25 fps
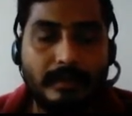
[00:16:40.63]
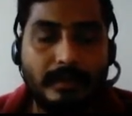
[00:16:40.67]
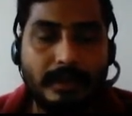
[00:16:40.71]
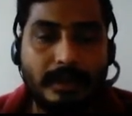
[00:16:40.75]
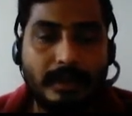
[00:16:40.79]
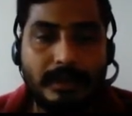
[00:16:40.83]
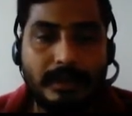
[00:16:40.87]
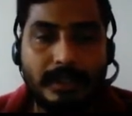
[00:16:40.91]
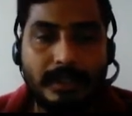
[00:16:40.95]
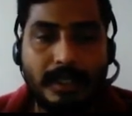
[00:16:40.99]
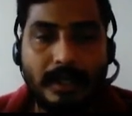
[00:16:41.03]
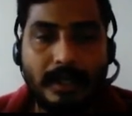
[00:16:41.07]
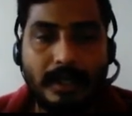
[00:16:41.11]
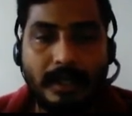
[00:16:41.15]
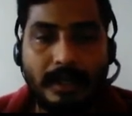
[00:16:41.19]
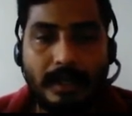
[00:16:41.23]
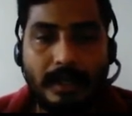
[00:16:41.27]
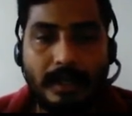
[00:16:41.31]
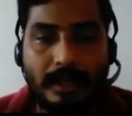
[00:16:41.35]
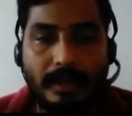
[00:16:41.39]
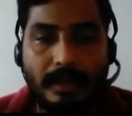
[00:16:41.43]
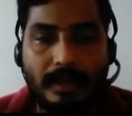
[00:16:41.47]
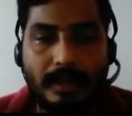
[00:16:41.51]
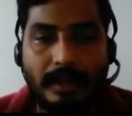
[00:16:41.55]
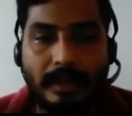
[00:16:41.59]
these are
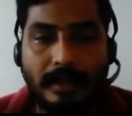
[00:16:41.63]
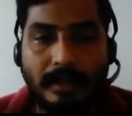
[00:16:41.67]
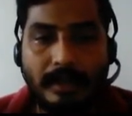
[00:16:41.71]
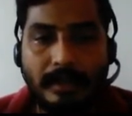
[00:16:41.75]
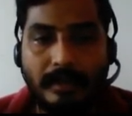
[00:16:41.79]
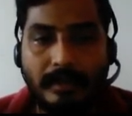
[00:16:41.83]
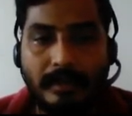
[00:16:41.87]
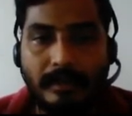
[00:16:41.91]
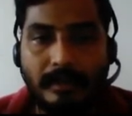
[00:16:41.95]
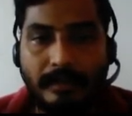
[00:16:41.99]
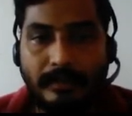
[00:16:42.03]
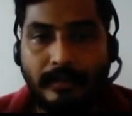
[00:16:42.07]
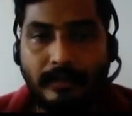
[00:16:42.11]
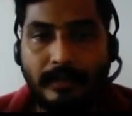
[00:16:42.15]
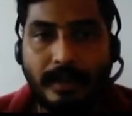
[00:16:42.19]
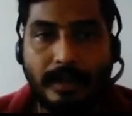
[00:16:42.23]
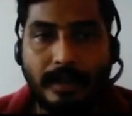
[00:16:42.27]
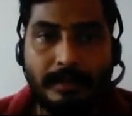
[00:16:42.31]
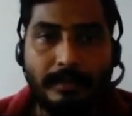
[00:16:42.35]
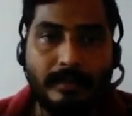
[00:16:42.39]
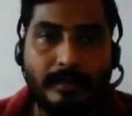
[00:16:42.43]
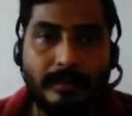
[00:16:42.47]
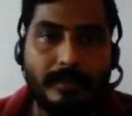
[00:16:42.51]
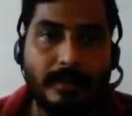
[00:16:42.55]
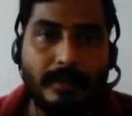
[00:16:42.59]
all
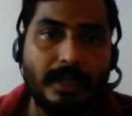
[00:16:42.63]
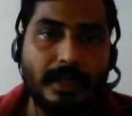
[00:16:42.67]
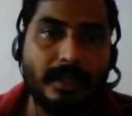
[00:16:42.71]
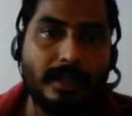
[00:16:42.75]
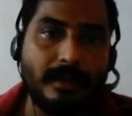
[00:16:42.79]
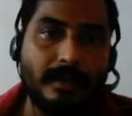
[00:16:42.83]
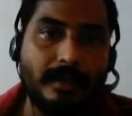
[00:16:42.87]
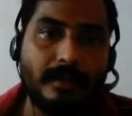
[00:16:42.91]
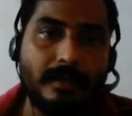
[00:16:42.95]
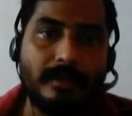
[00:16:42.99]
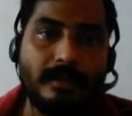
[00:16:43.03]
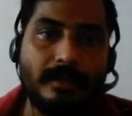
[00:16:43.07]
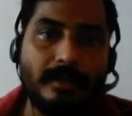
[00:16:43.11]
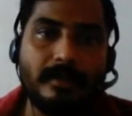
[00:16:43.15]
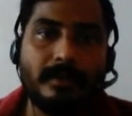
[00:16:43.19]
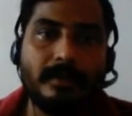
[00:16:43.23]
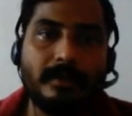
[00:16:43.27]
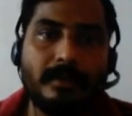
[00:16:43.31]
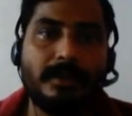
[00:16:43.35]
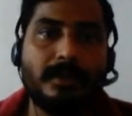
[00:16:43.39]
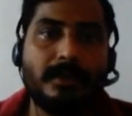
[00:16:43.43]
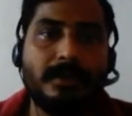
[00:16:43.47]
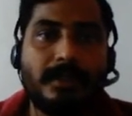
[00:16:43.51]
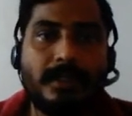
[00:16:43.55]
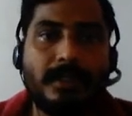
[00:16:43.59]
from a
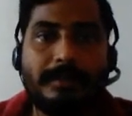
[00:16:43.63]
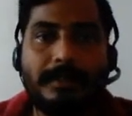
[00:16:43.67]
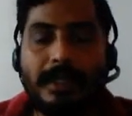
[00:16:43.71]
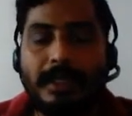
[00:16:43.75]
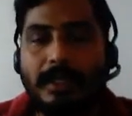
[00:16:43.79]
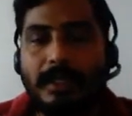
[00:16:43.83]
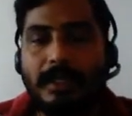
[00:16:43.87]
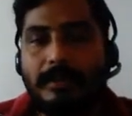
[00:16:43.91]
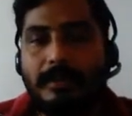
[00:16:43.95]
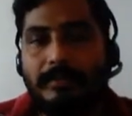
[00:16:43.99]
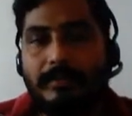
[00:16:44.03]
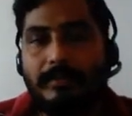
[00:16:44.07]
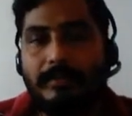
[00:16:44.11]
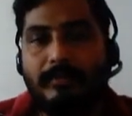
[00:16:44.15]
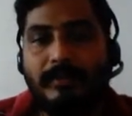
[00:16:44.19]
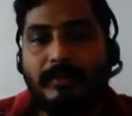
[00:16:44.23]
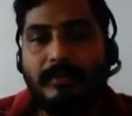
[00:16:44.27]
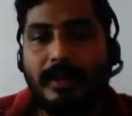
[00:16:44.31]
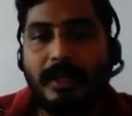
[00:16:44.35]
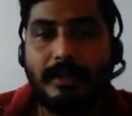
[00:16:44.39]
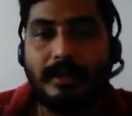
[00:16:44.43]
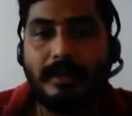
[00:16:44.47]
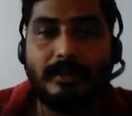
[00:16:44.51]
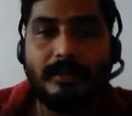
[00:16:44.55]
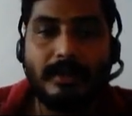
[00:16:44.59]
systematic
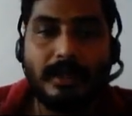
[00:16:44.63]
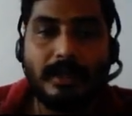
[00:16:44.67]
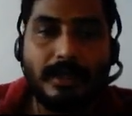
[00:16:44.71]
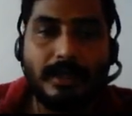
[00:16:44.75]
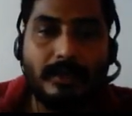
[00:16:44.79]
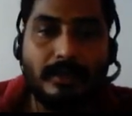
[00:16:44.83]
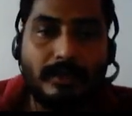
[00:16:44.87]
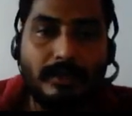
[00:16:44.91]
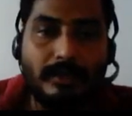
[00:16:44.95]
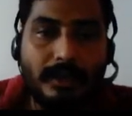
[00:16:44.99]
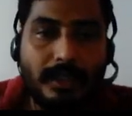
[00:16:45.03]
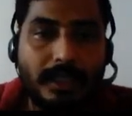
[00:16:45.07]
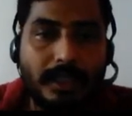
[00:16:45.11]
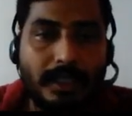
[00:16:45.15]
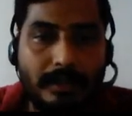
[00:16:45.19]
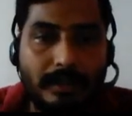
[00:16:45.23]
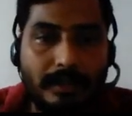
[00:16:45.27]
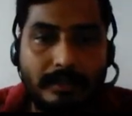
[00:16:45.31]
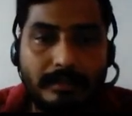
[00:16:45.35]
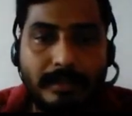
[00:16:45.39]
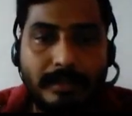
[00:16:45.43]
way you can do it.